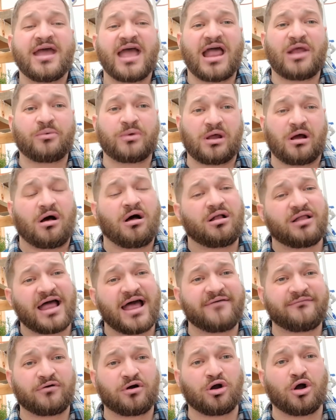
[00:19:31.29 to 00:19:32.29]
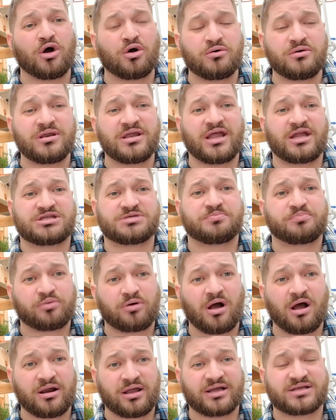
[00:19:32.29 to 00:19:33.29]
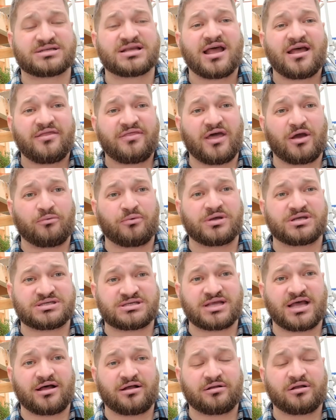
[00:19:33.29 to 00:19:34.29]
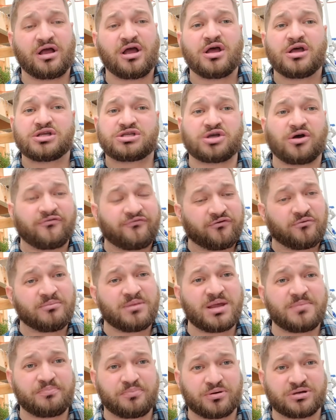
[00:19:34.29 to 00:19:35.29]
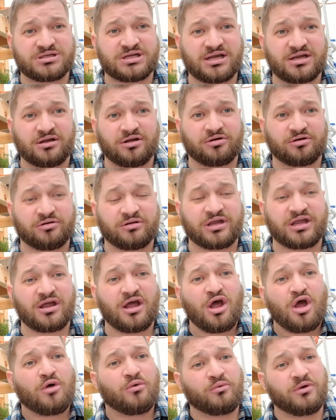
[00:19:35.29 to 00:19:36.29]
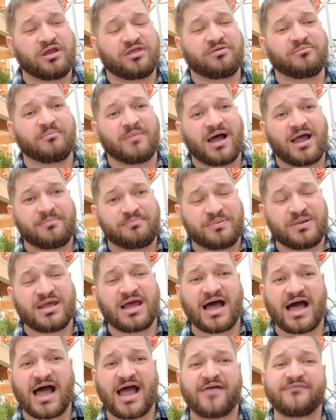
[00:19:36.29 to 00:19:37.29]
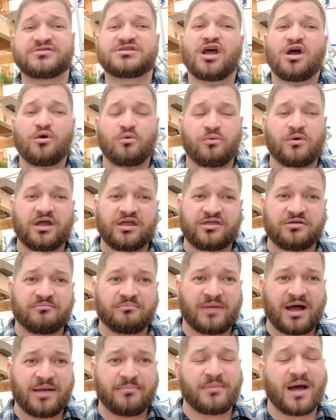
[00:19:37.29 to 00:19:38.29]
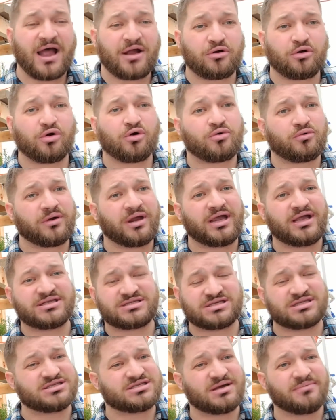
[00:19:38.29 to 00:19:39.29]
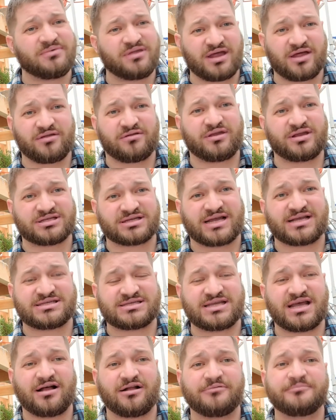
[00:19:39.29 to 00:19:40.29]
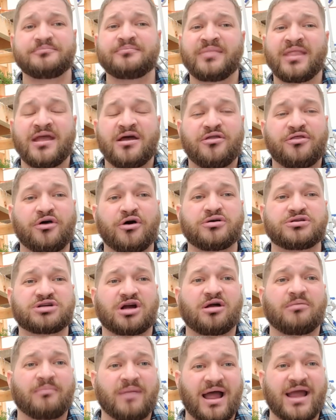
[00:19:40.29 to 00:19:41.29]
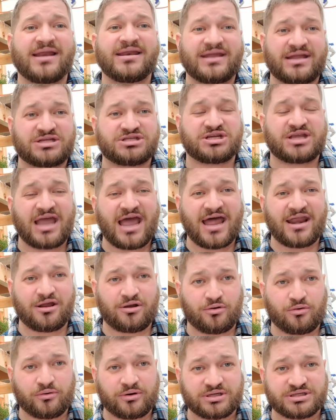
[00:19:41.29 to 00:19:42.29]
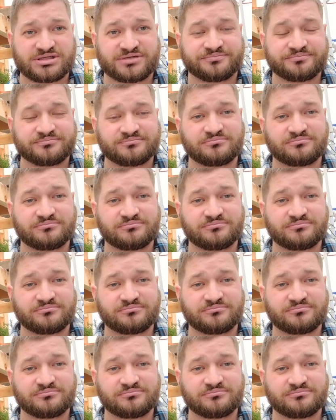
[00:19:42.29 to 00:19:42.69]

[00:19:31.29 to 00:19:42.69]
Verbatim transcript: And we all have our own niche products that we sell. So for me particularly, with my beehives, with my microgreens, and some of the other things I sell, those are my niche categories.